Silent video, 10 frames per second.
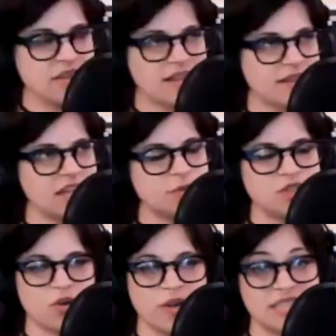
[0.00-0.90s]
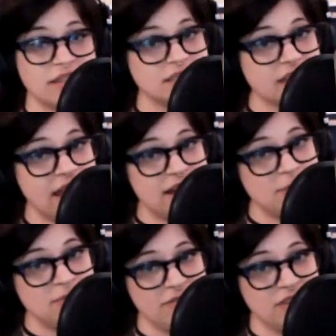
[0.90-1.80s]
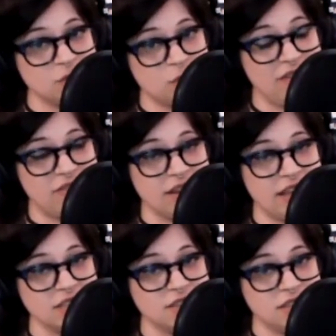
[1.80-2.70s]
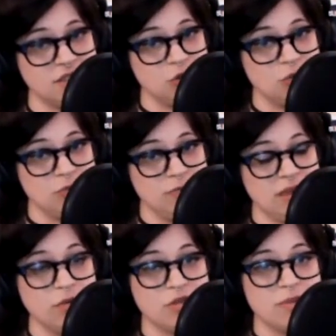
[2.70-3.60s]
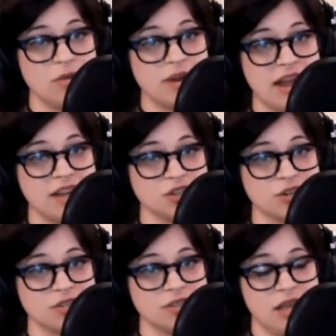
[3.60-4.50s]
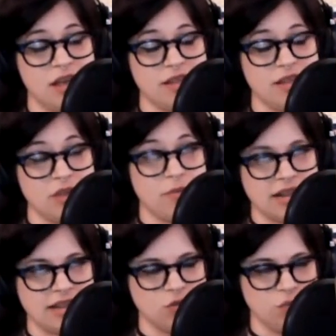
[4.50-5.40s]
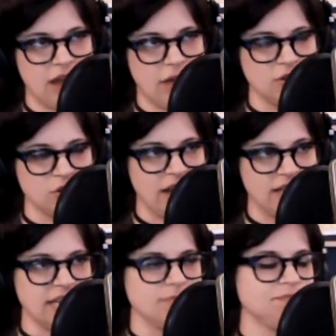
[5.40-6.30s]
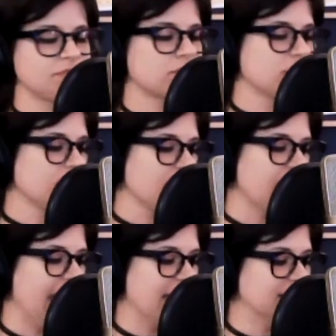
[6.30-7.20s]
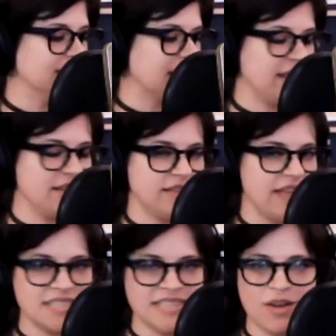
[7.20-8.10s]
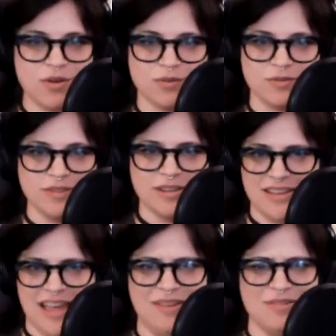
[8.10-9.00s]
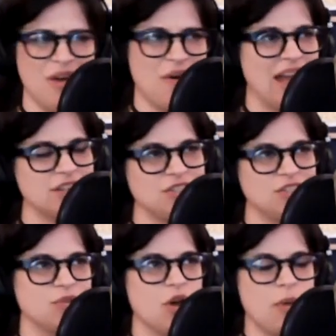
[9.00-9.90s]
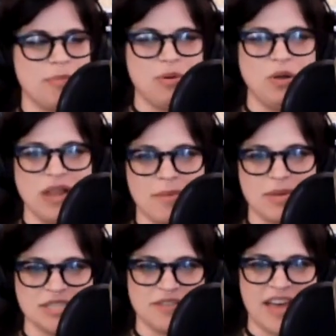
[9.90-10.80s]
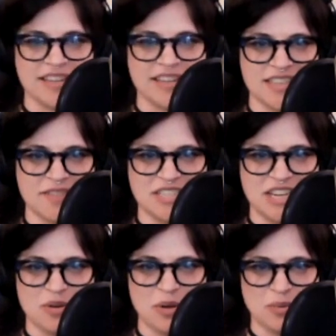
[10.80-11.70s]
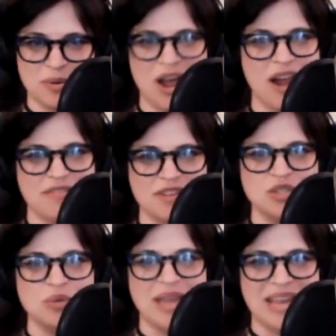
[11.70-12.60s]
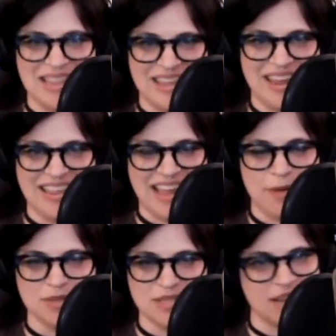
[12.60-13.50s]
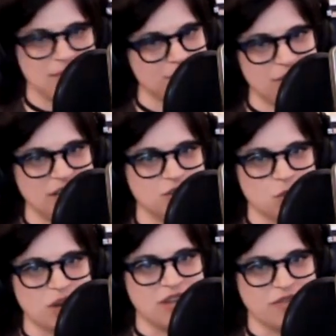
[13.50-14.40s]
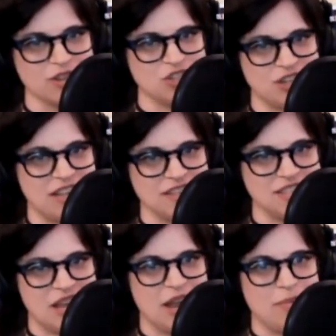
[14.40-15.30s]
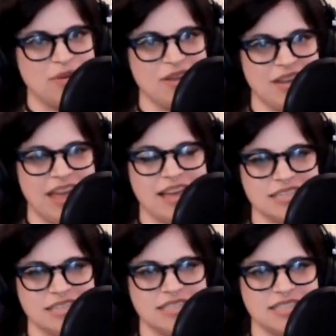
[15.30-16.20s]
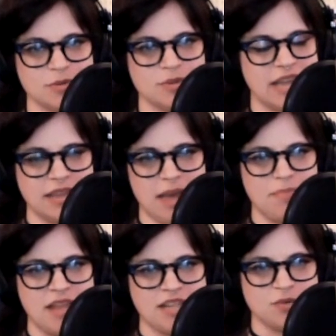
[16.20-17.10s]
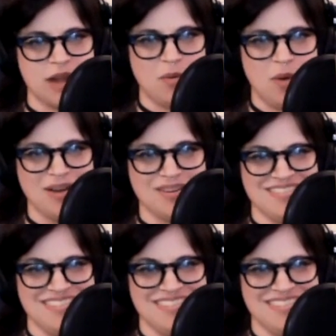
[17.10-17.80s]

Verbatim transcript: That, that's what's so crazy. This guy ended up leaving his wife and kids to be with me when I turned, uh, theoretically, when I would turn eighteen. And uh, that's how, I don't know. I just don't know what pull I must have had as a seventeen year old. We're not even doing anything. Like I was like a pretty dorky virgin at the time. And he still was like, yep, that's what I want.